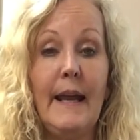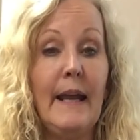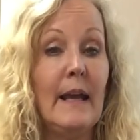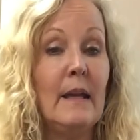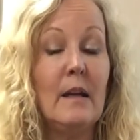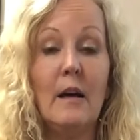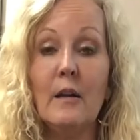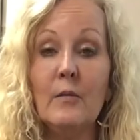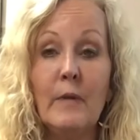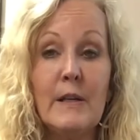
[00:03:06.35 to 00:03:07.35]
And
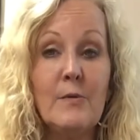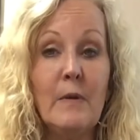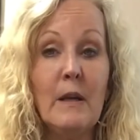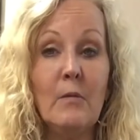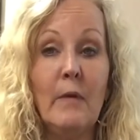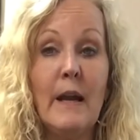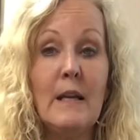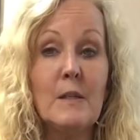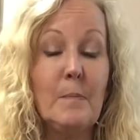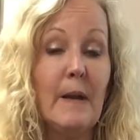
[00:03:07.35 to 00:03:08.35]
other ways we can wait
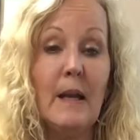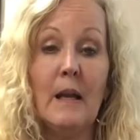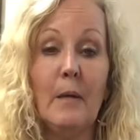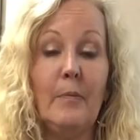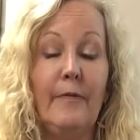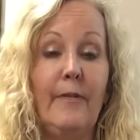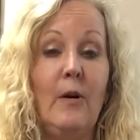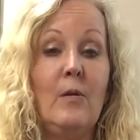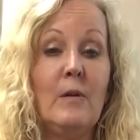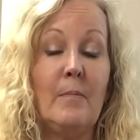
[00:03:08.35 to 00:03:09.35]
is picking up the
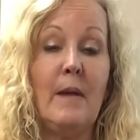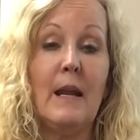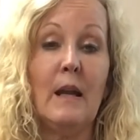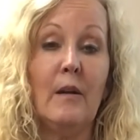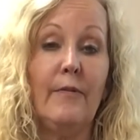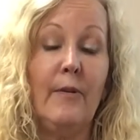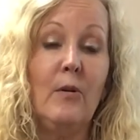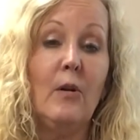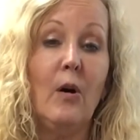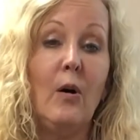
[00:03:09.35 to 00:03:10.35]
phone and making a
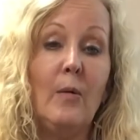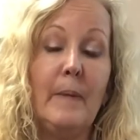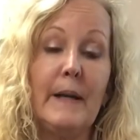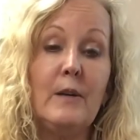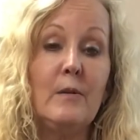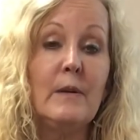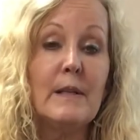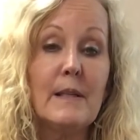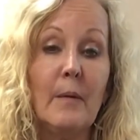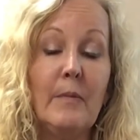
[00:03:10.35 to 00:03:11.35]
phone call by
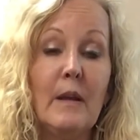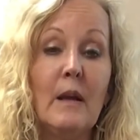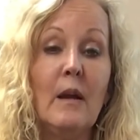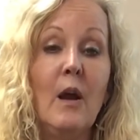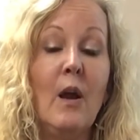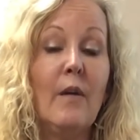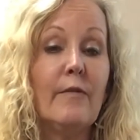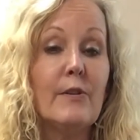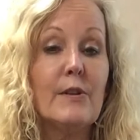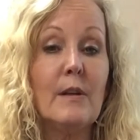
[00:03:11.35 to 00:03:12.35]
doing something
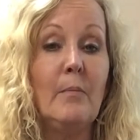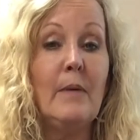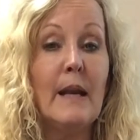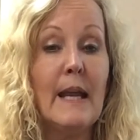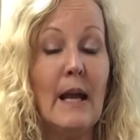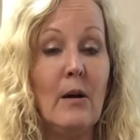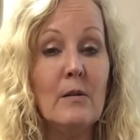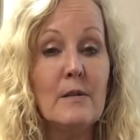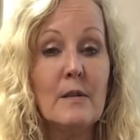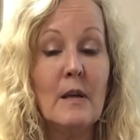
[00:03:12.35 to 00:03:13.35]
for somebody
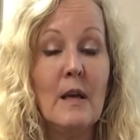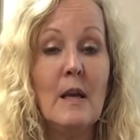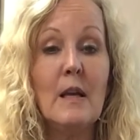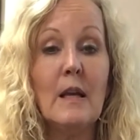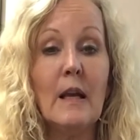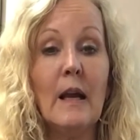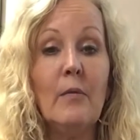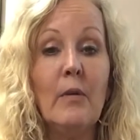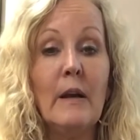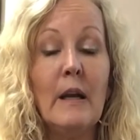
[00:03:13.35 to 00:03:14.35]
else. Can I
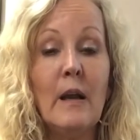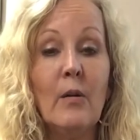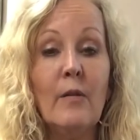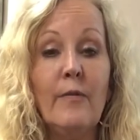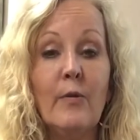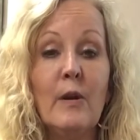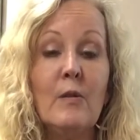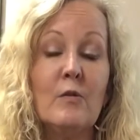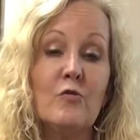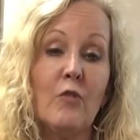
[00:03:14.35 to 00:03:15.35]
run an errand for
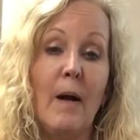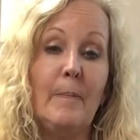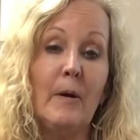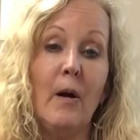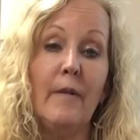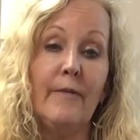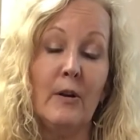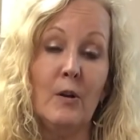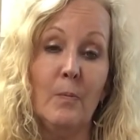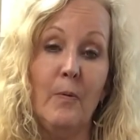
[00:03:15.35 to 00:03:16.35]
you and drop it off
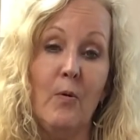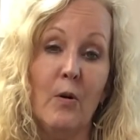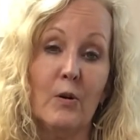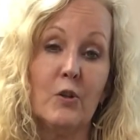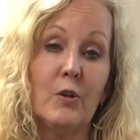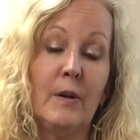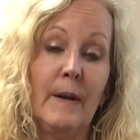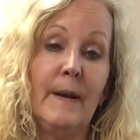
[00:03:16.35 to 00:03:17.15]
on your porch?